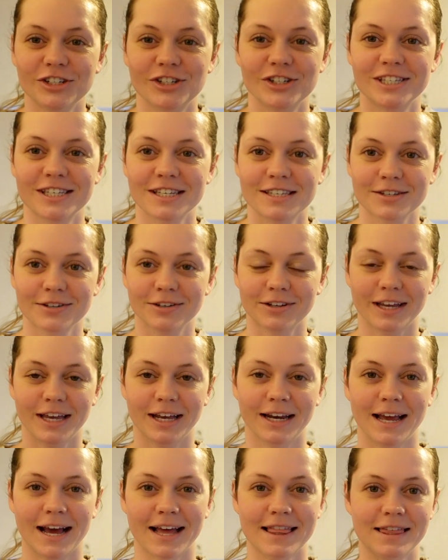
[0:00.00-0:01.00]
she's this little
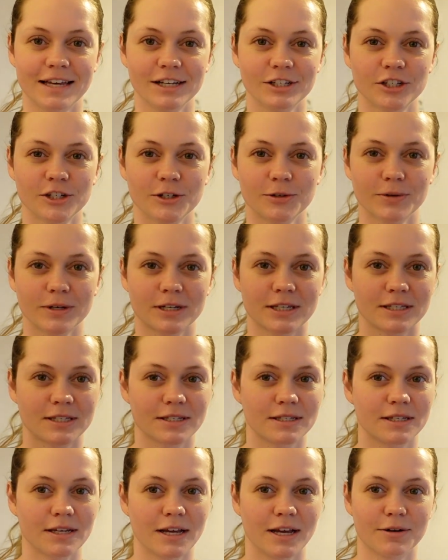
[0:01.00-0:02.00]
kitty. I think she
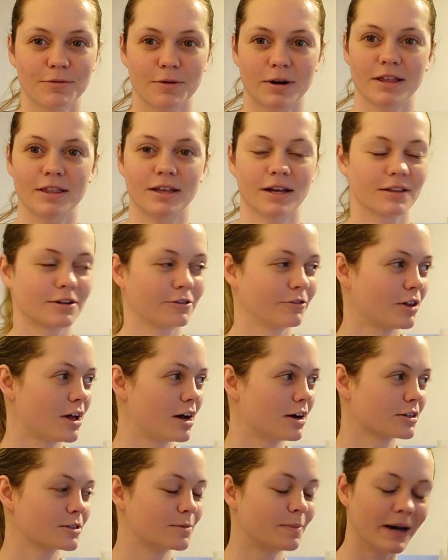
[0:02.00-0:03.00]
was in one of the other
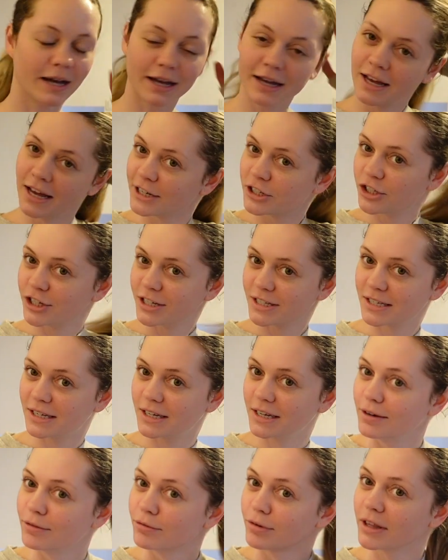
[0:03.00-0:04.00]
vlogs, but she's
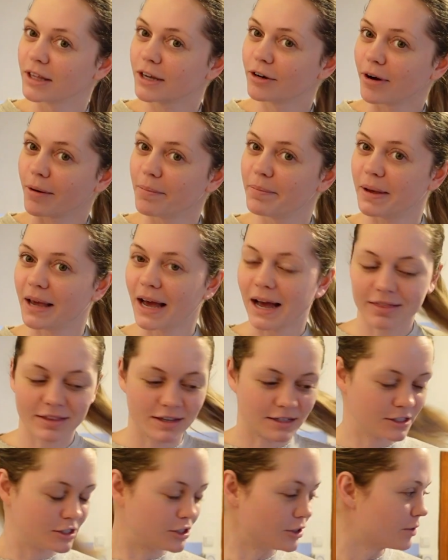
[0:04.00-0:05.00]
really grumpy at
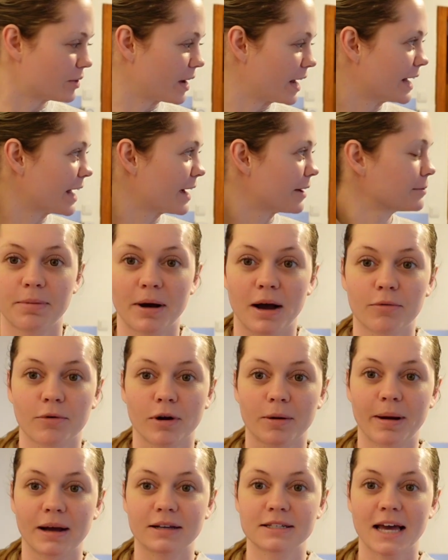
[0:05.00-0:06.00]
these two right now. But
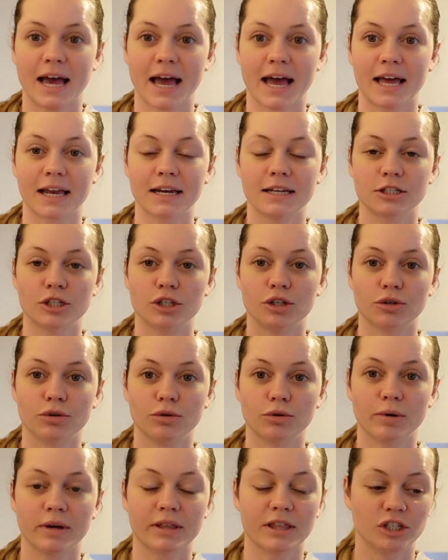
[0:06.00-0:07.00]
we're about to head
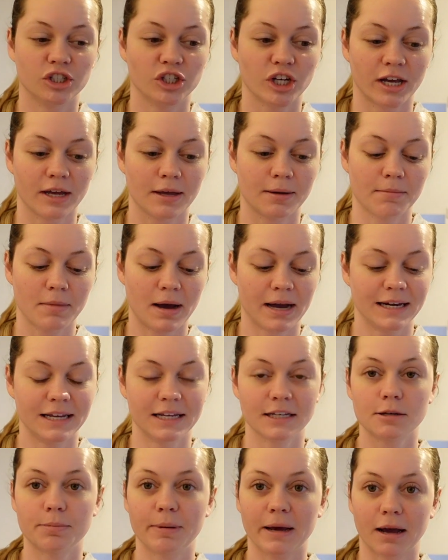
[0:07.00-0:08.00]
to the gym. I
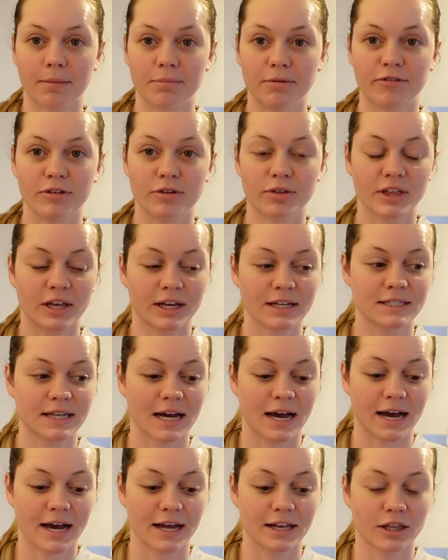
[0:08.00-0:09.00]
need to pick up a few things
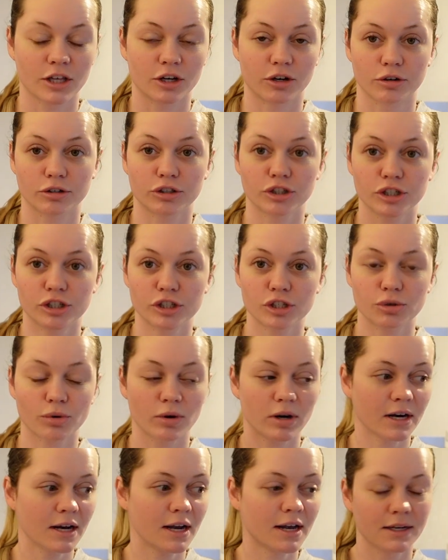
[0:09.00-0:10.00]
at the grocery
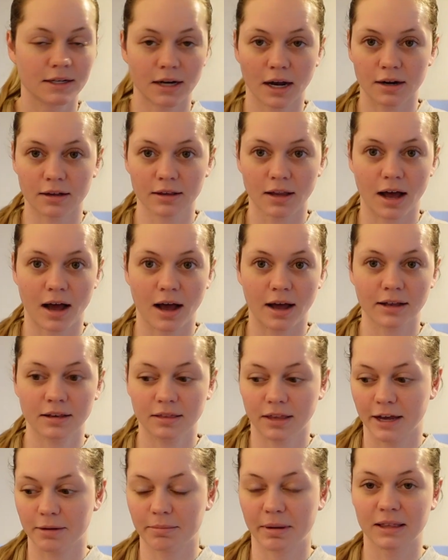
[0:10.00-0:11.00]
store. Not a
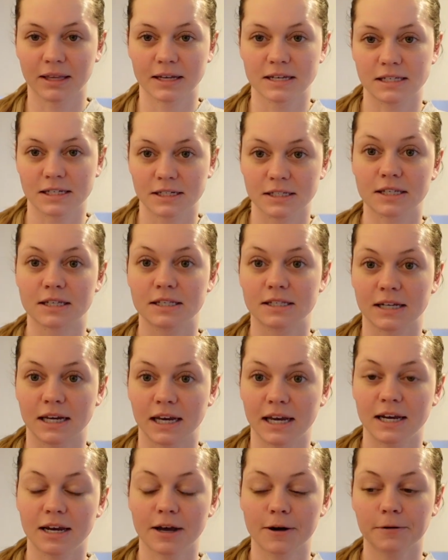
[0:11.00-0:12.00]
lot, like my list is a
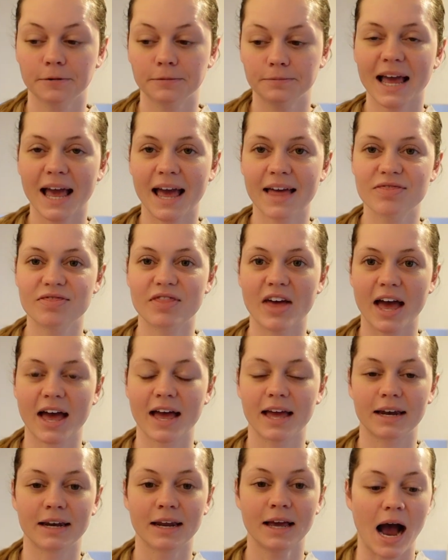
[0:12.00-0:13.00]
sticky note. And
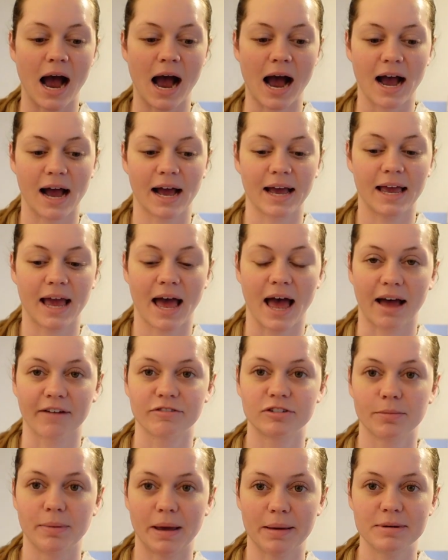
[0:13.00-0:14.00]
then I have
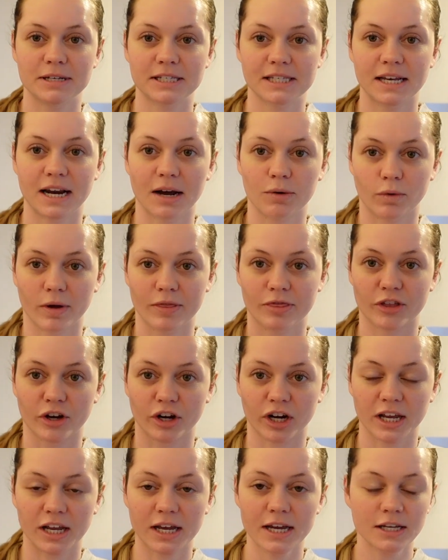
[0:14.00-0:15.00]
to babysit at
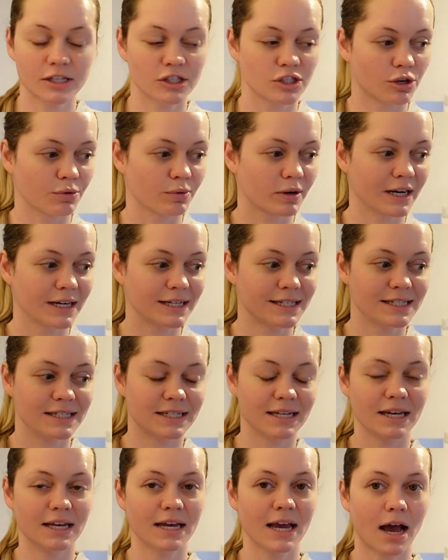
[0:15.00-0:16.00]
1.30, so we're gonna
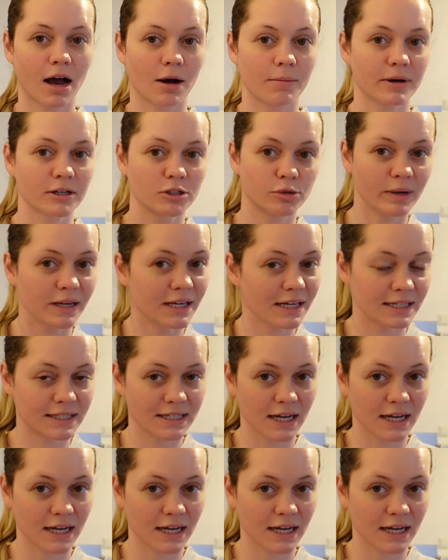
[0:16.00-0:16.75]
see how much we can get